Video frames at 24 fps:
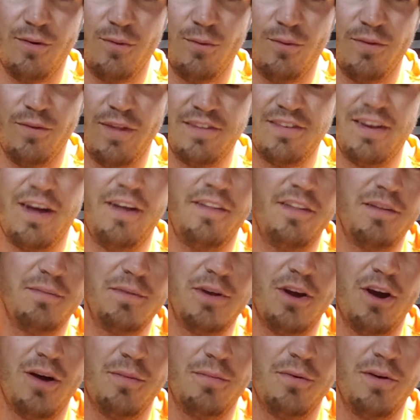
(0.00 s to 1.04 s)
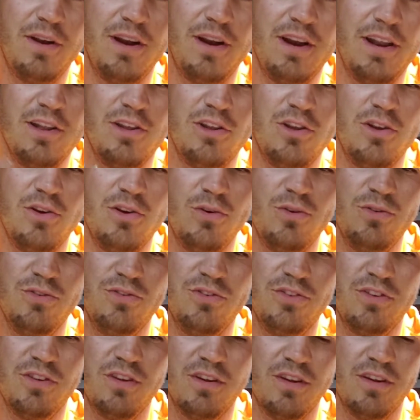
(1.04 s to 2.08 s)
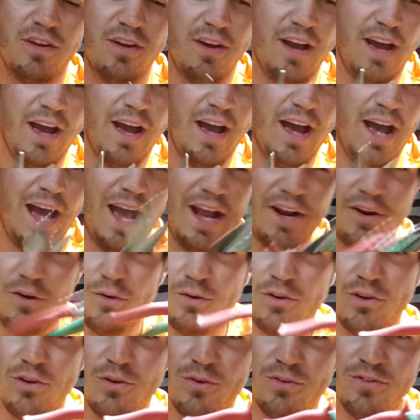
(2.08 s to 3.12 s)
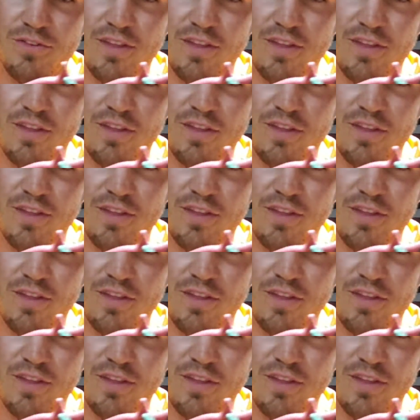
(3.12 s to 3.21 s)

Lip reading: that's how they'd be operated and used. I don't use